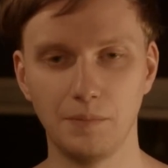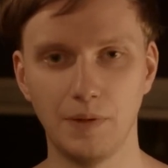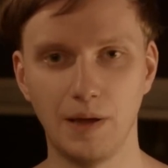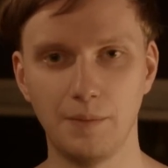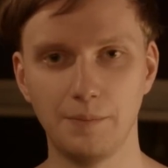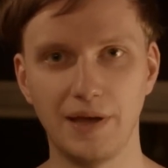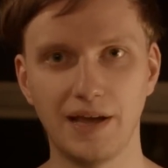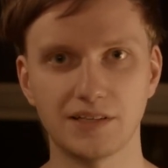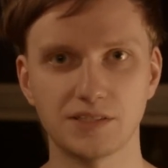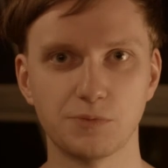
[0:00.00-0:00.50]

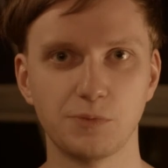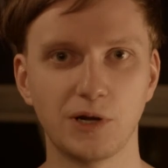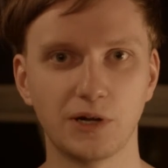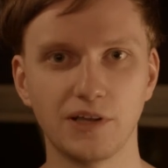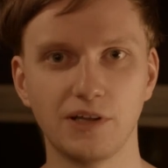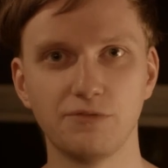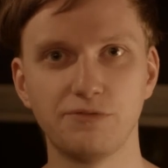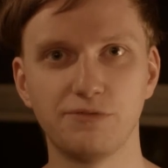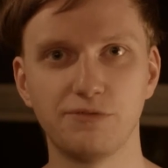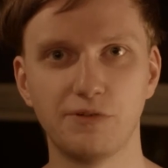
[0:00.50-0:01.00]
actually
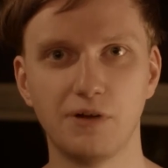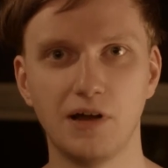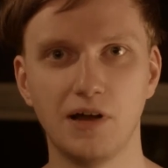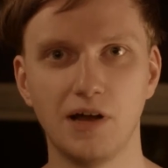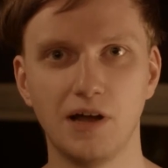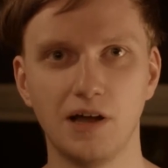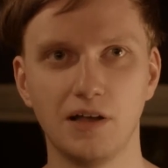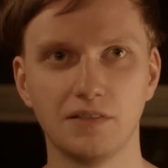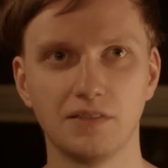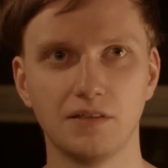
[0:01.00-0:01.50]
working for
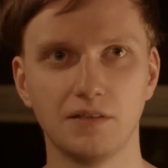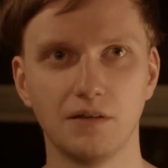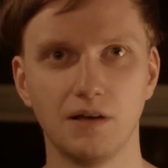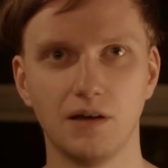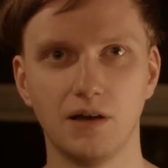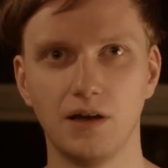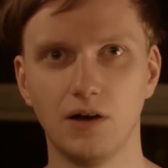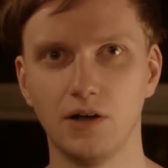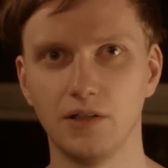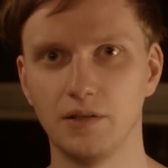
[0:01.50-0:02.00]

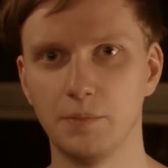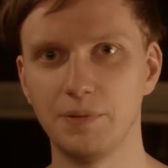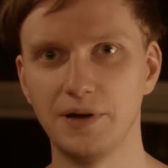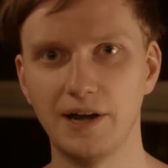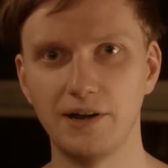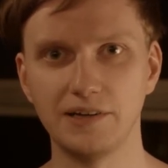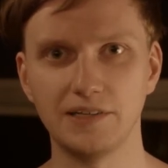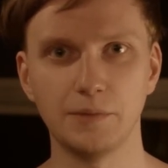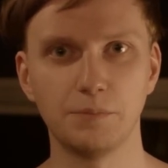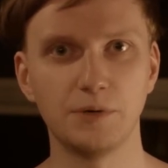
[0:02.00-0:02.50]
on the
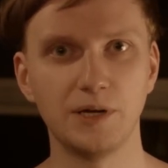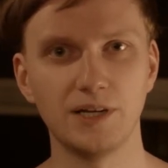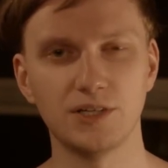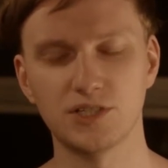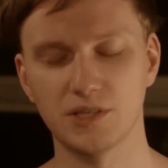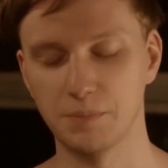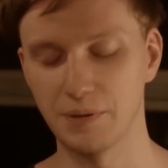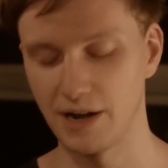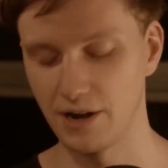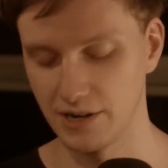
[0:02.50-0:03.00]
Parity
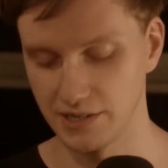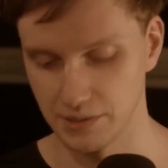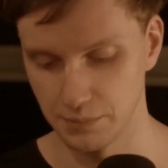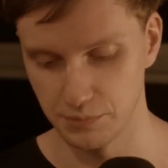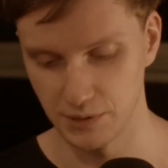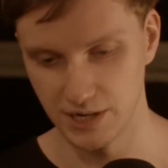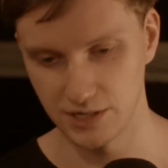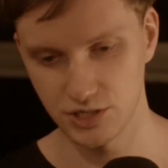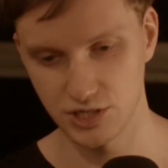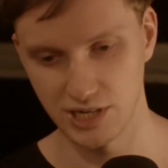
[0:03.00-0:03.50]
Bridge. The Parity
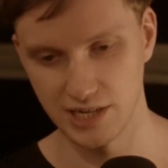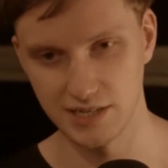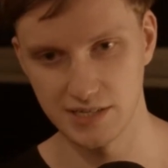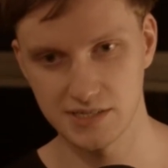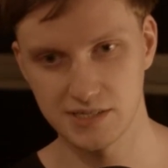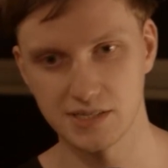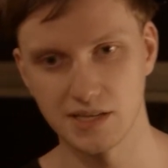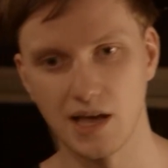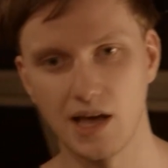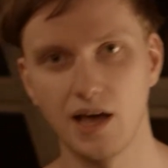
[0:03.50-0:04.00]
Bridge
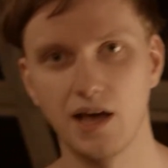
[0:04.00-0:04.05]
is